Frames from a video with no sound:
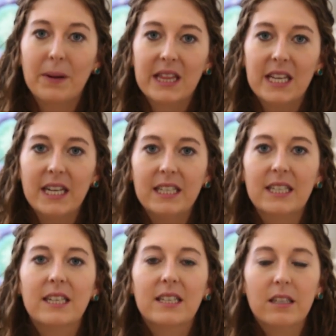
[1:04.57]
But
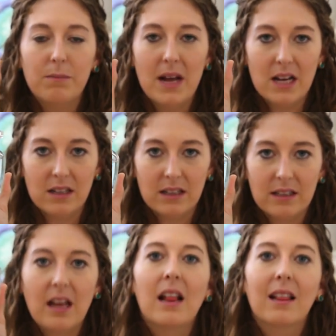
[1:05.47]
this
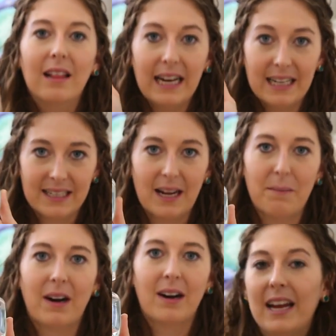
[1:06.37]
smells like
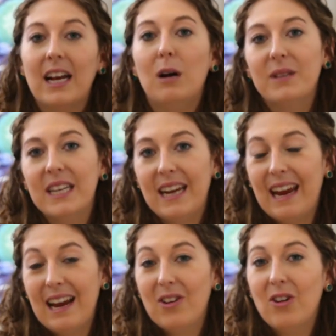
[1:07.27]
summer. It comes in a
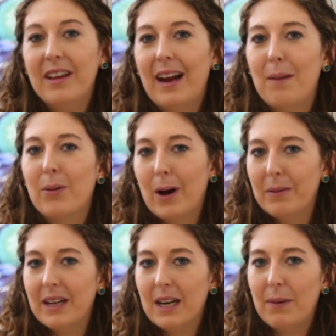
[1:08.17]
candle, and I'm
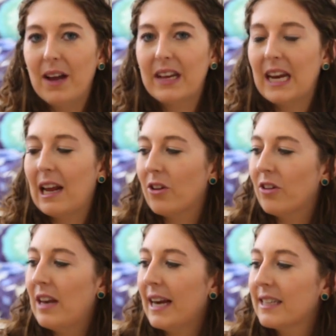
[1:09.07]
probably gonna buy the
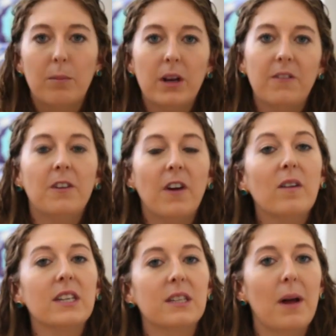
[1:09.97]
candle next, but if you've
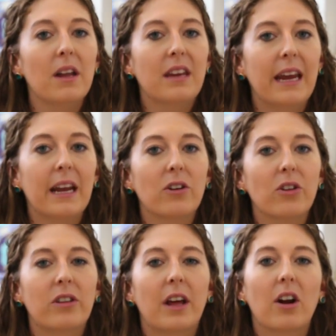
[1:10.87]
ever smelled
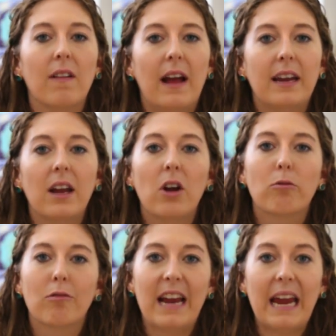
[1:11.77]
candles that are like
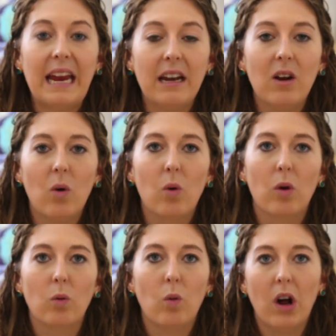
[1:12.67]
rain
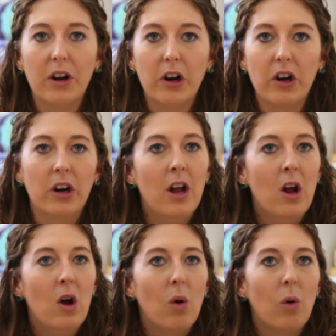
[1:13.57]
or water
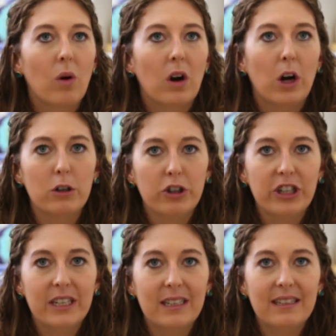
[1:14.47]
or
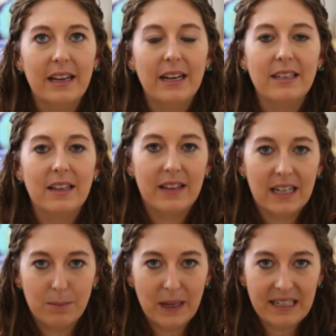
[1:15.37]
ocean scent,
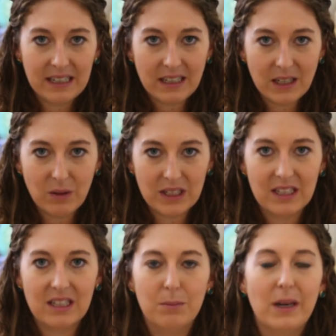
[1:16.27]
that's basically what
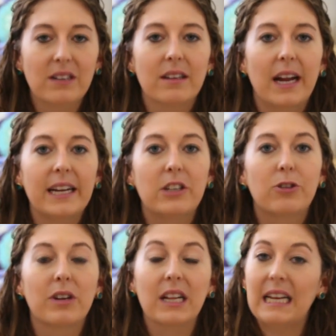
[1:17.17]
this smells like.
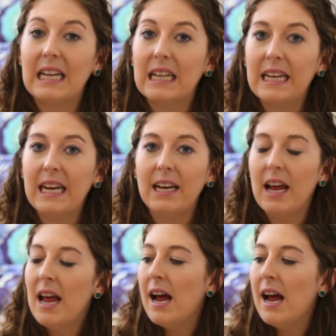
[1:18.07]
It's really clean.